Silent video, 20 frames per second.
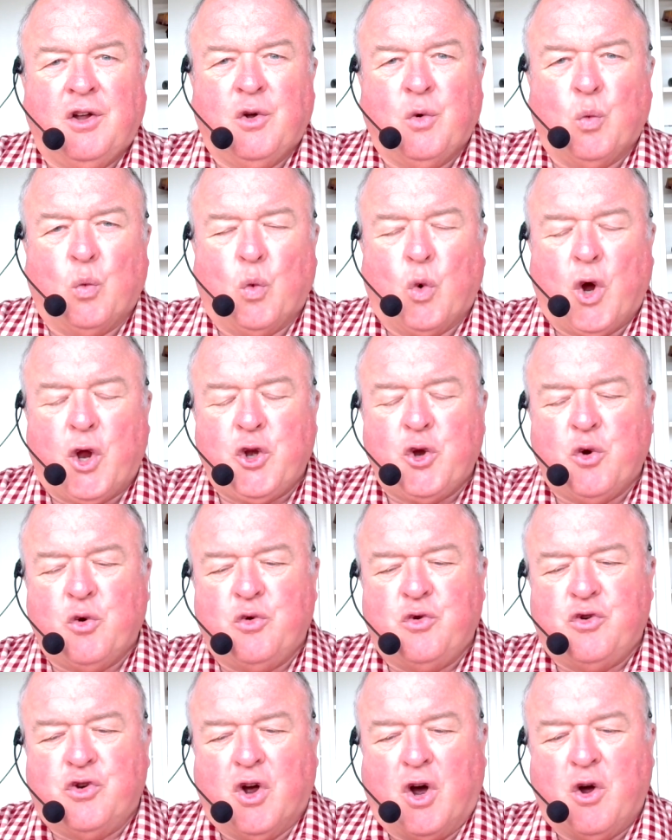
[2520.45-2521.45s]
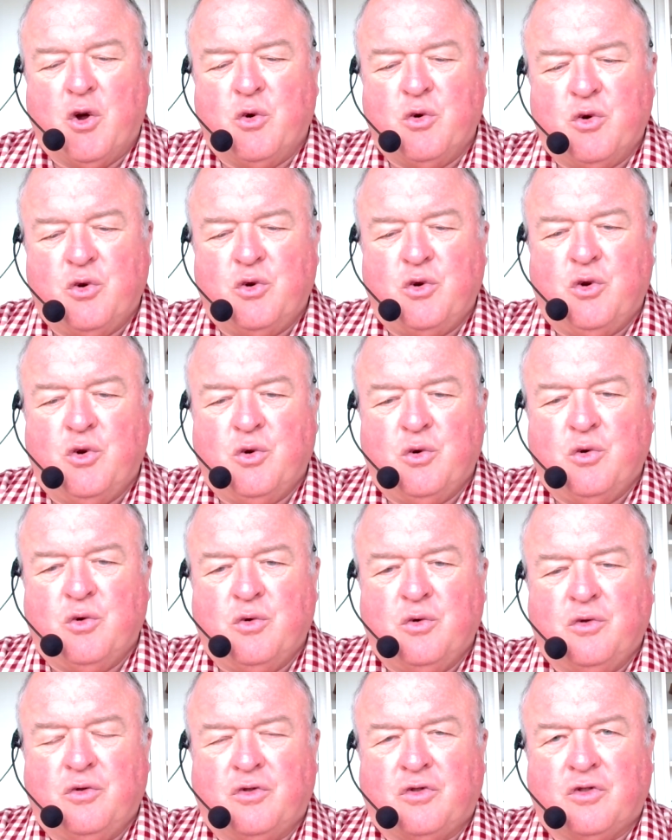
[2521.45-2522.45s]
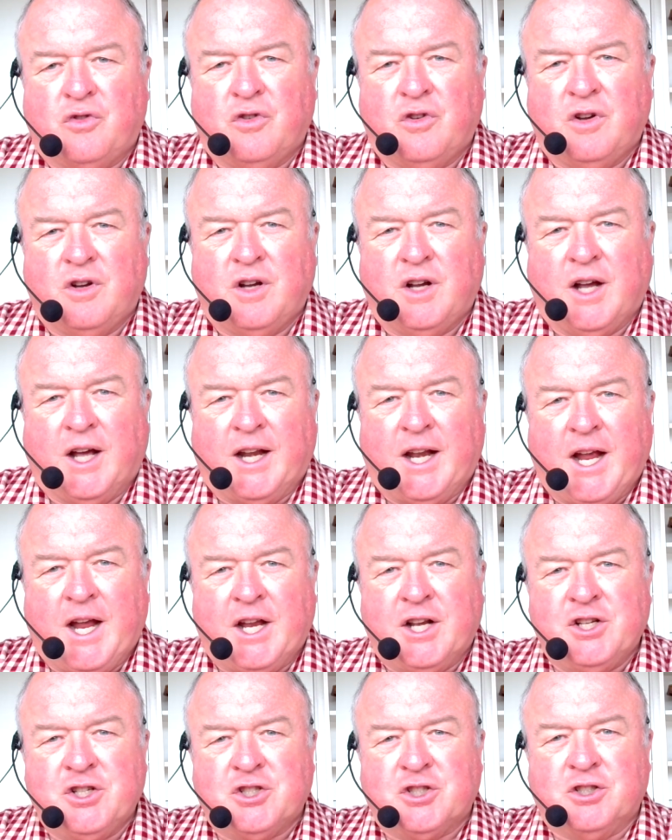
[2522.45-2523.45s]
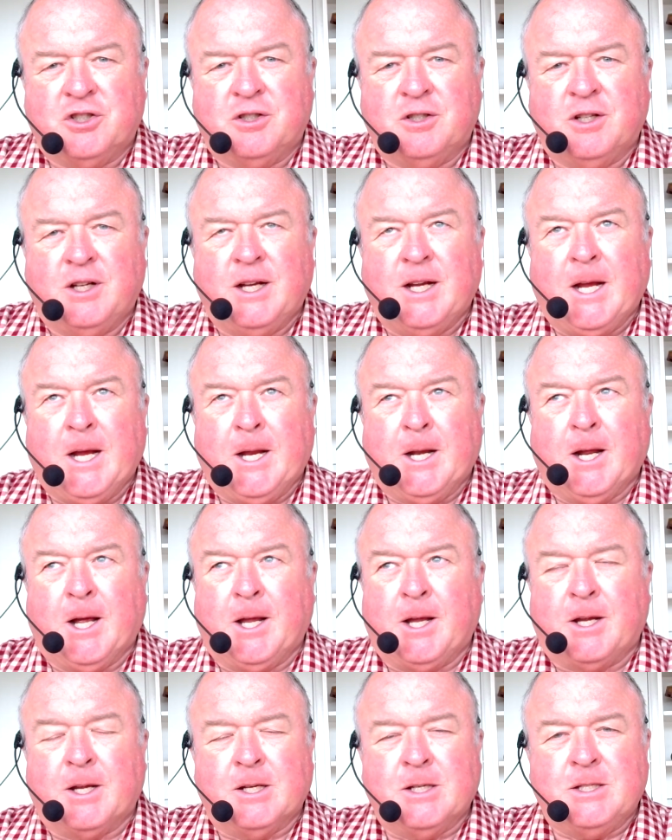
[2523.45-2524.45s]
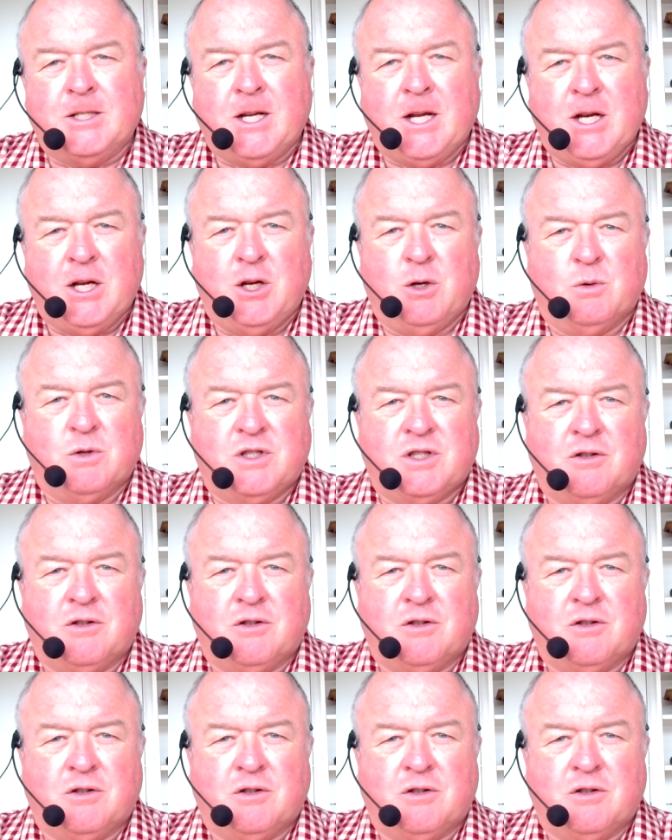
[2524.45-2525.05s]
When you don't use an engine in a continuous